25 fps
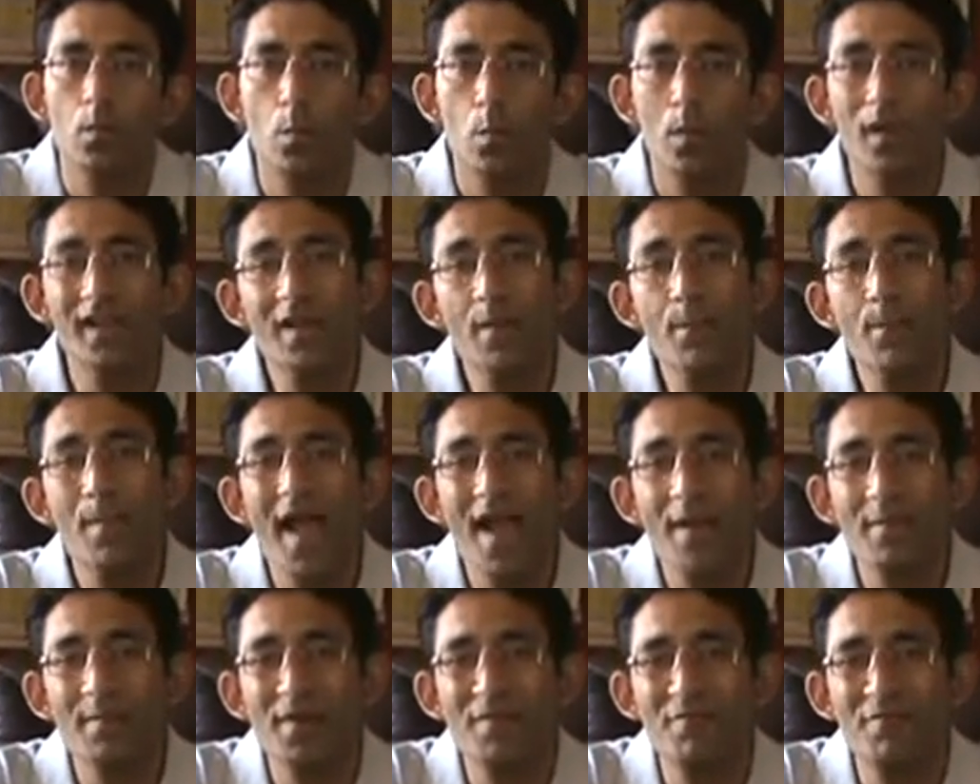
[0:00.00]
Welcome
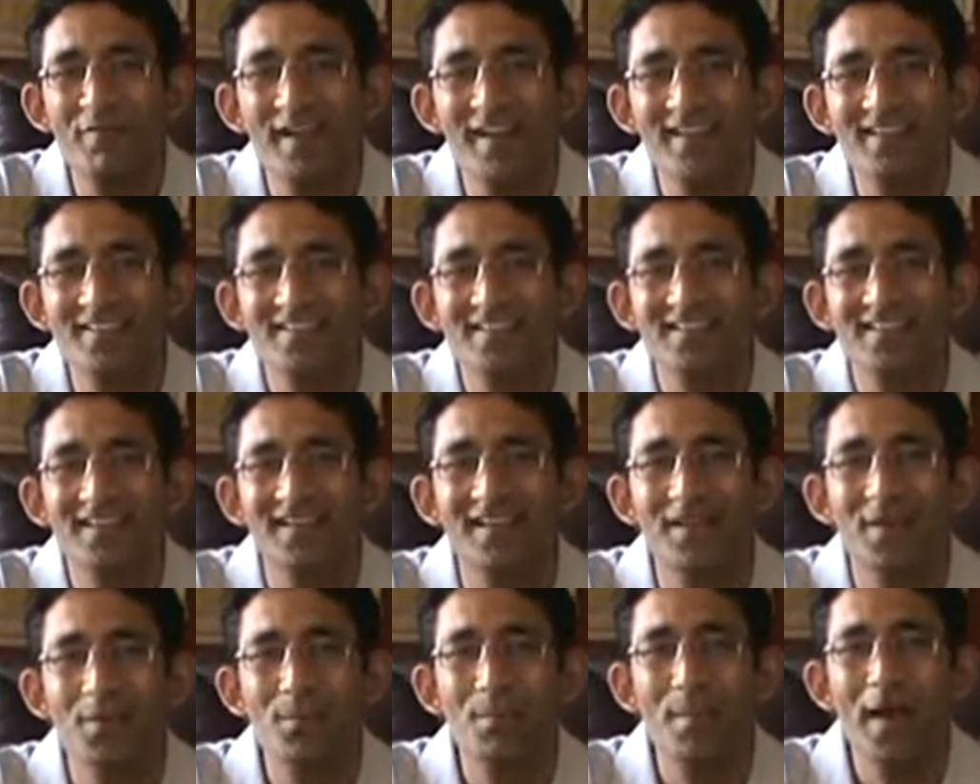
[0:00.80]
back, my friends.
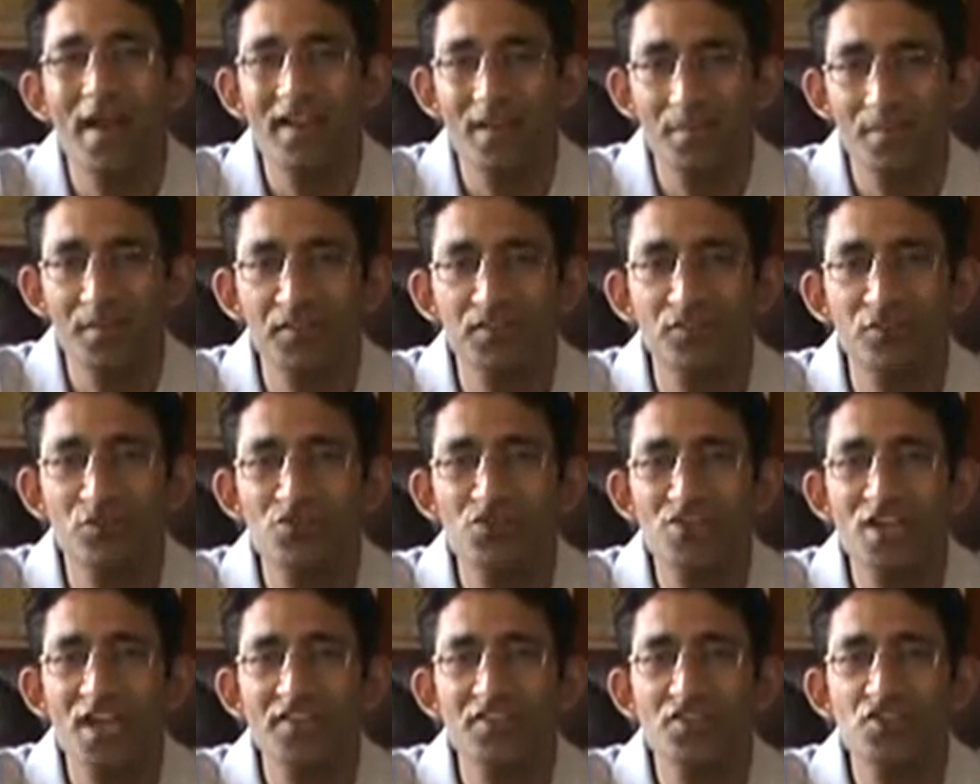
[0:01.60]
My name is
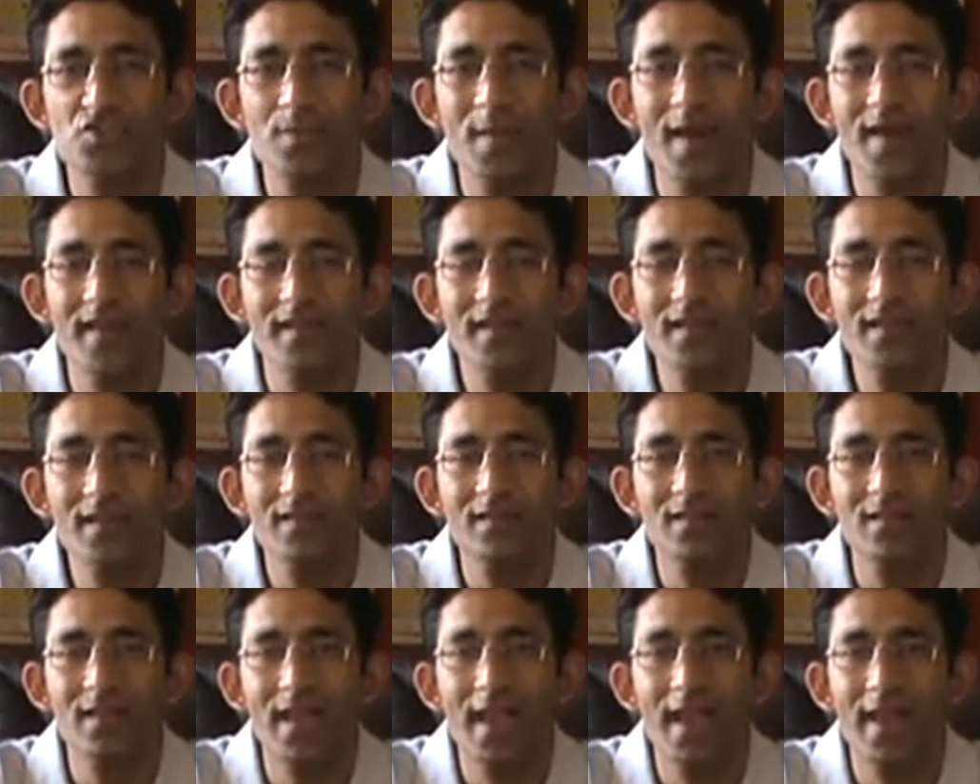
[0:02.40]
Sushant Ijmani
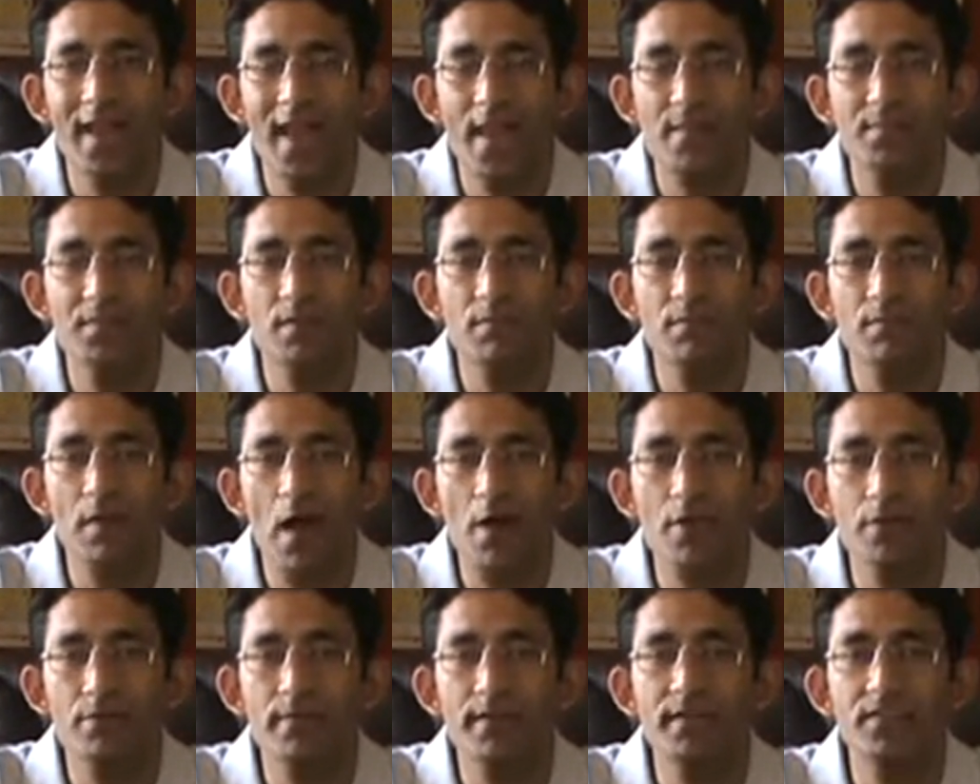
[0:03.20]
and I am the
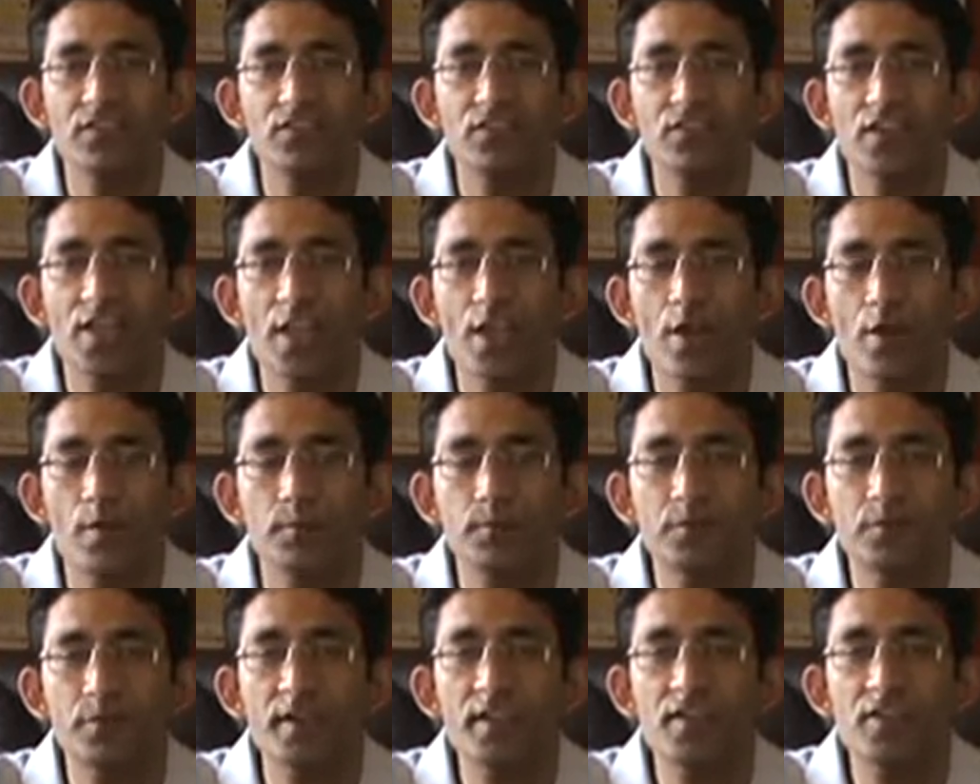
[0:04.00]
founder and CEO
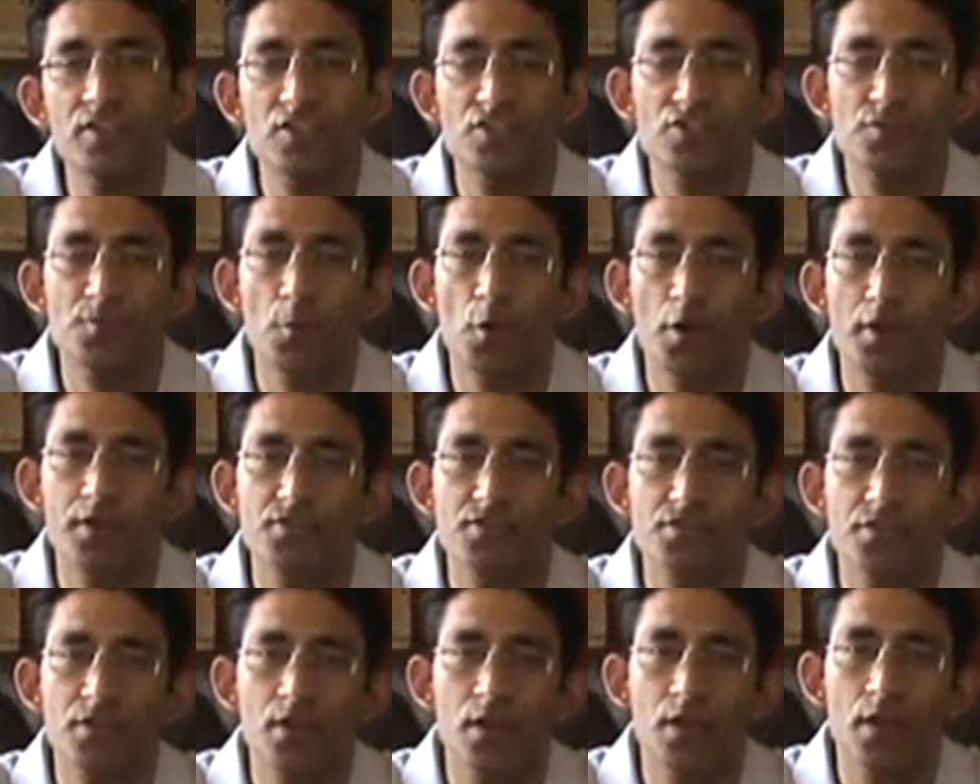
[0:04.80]
of 3
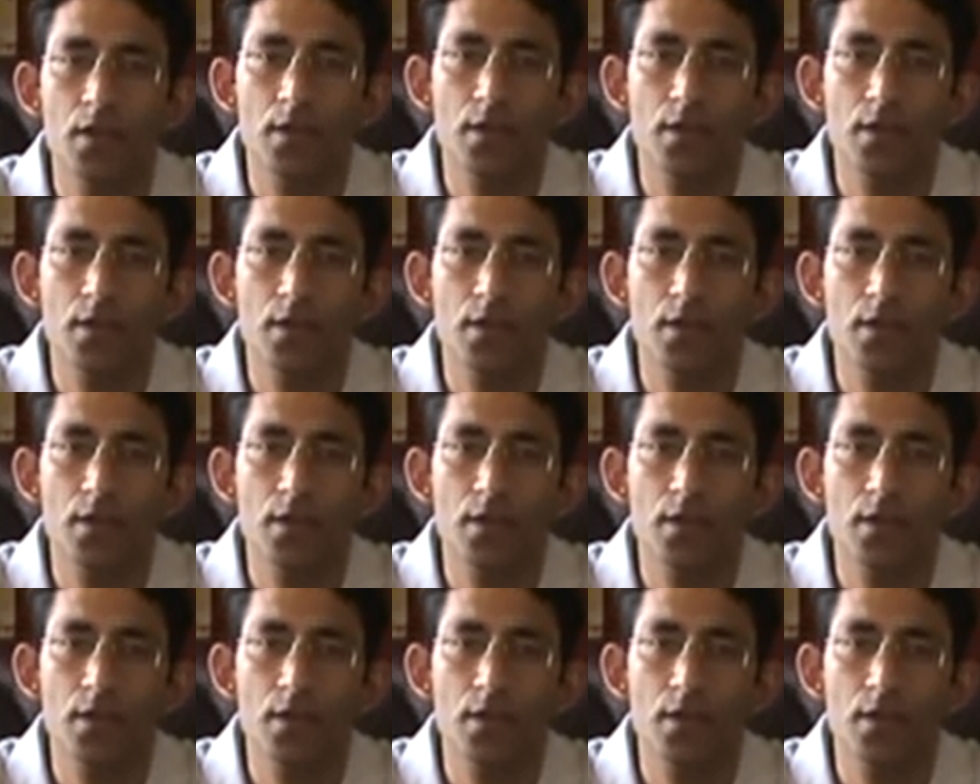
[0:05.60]
Touchpoints.